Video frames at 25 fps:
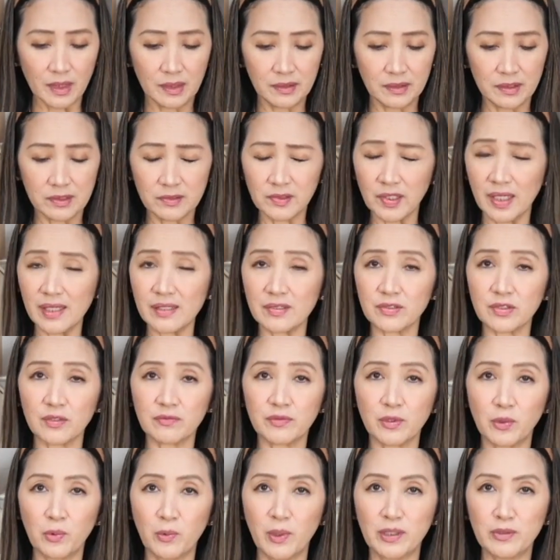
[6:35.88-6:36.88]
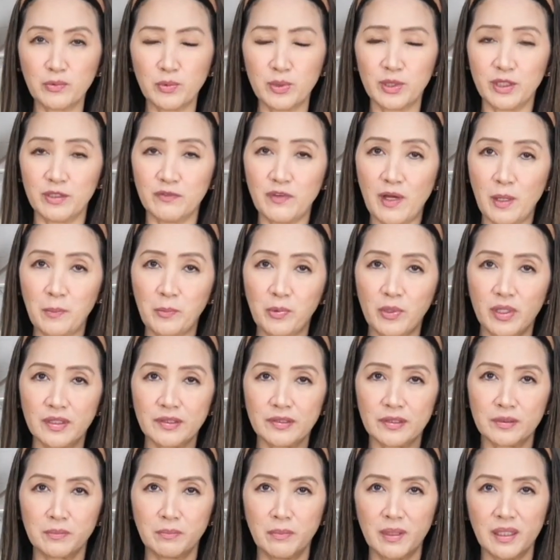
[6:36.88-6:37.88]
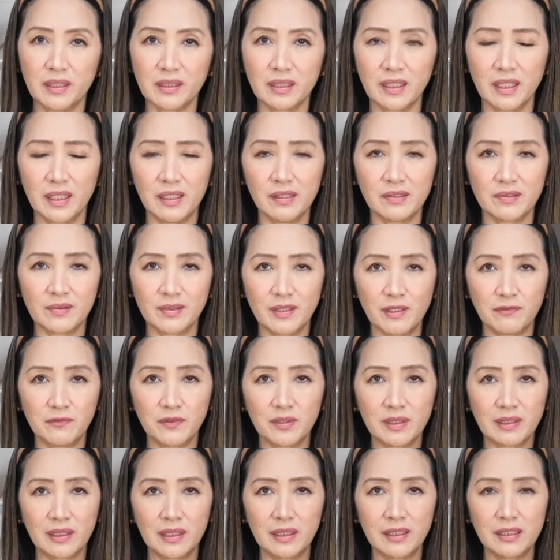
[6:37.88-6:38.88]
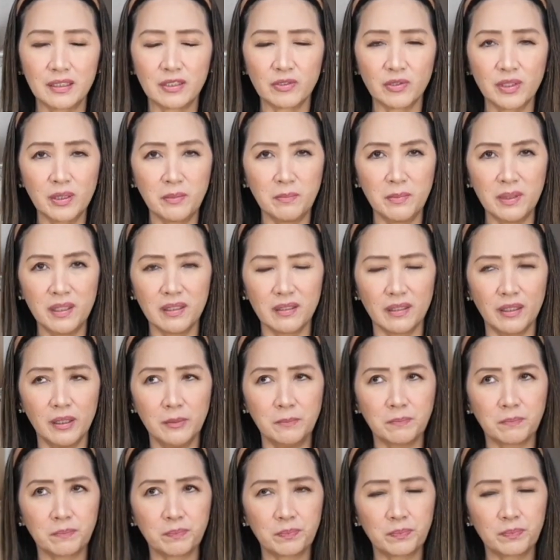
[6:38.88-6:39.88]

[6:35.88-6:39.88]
The taste of the one with evaporated milk is definitely creamier,